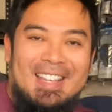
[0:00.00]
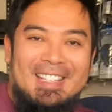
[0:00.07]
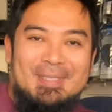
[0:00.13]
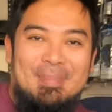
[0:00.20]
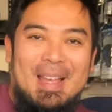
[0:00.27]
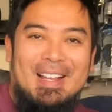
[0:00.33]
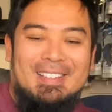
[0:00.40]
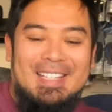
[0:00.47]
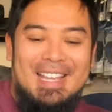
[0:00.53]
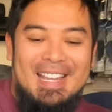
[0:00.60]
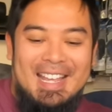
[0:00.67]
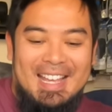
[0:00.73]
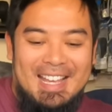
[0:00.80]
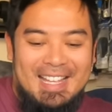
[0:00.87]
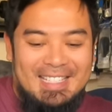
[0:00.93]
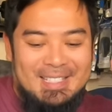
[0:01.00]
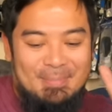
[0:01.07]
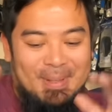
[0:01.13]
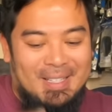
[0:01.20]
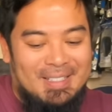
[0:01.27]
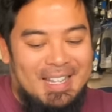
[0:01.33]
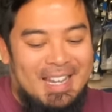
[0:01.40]
It's mail day, guys. It's
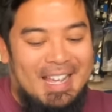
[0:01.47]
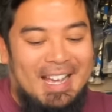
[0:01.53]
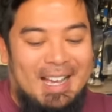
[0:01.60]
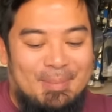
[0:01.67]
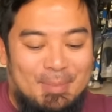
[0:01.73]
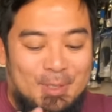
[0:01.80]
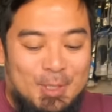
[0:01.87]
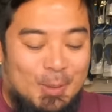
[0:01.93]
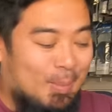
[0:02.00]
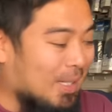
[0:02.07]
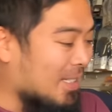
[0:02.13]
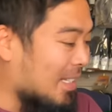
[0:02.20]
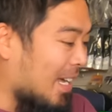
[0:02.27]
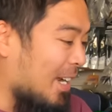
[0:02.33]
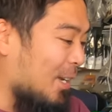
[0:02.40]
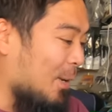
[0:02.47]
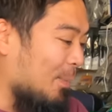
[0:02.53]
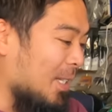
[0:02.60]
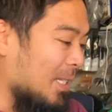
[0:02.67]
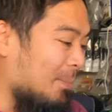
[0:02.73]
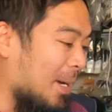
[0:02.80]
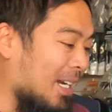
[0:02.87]
mail day. I'm super excited to
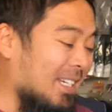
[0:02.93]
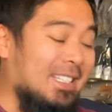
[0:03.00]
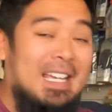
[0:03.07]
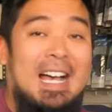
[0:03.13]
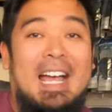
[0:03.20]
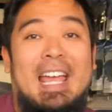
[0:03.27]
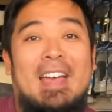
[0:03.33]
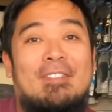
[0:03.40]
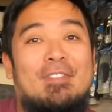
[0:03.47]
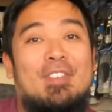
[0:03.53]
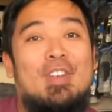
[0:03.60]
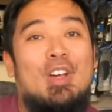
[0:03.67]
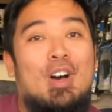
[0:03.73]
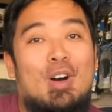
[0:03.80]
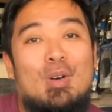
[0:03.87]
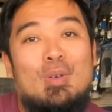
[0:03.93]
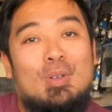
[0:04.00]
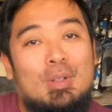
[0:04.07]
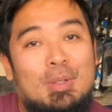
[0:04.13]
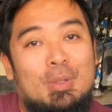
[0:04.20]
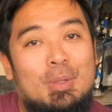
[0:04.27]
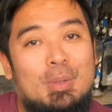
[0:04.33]
open these packages. I have no
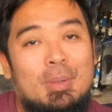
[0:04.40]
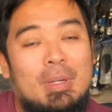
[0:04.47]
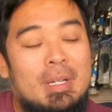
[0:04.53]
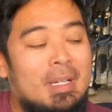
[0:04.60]
clue